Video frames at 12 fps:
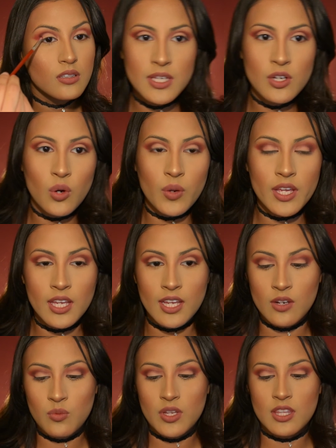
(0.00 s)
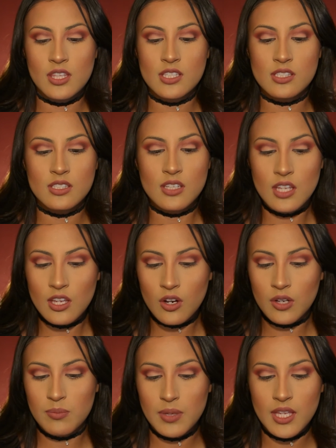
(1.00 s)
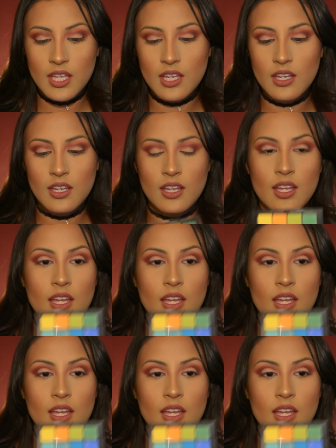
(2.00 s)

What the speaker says: Going in with this neon pink